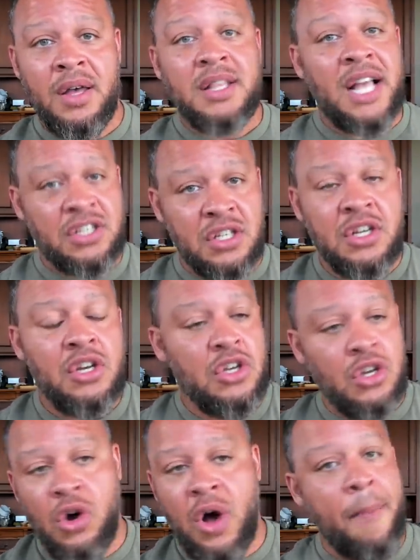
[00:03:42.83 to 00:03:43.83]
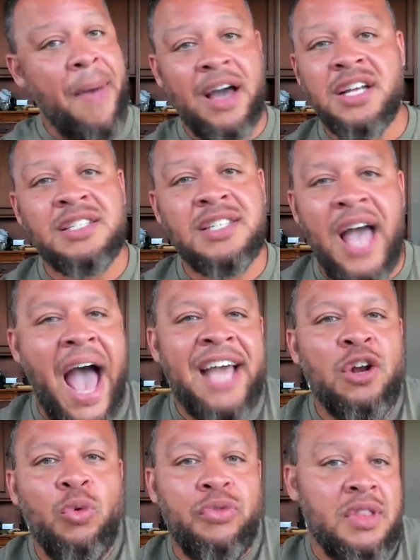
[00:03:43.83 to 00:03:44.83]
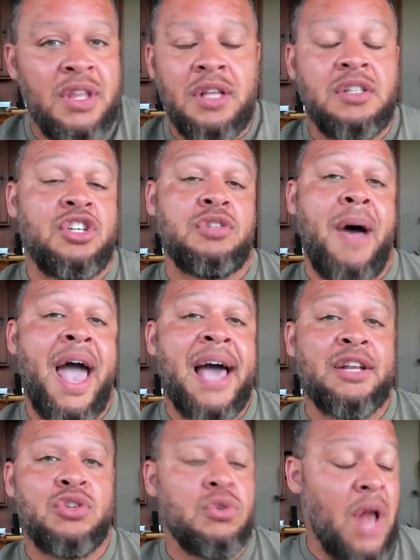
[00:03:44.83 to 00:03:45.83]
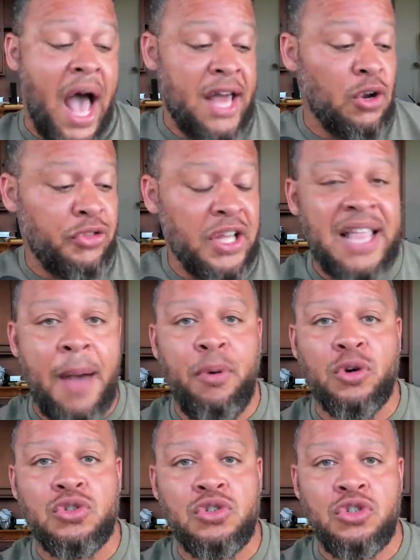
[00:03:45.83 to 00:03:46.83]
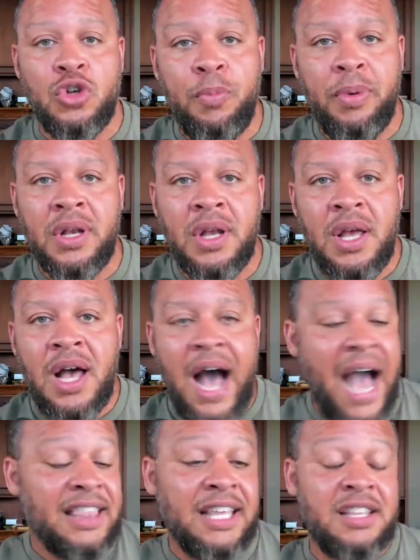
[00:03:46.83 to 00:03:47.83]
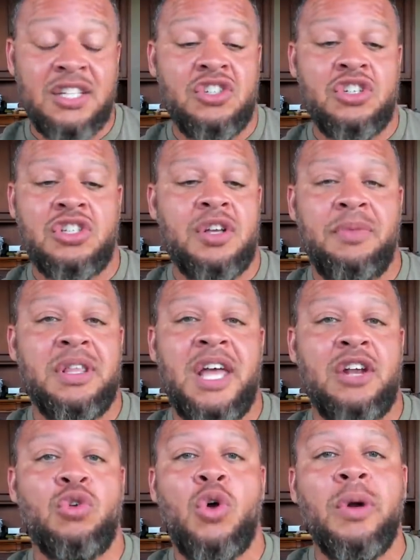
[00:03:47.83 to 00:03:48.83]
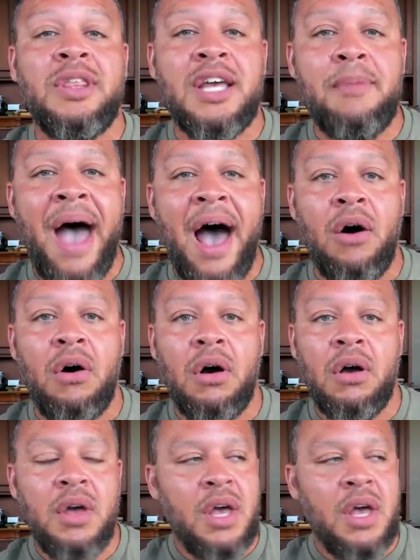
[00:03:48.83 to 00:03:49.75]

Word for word: That's, you know, I'm not going to say, I don't, it's just my attitude. I don't think that person's stupid. I think this is just something they don't know anything about.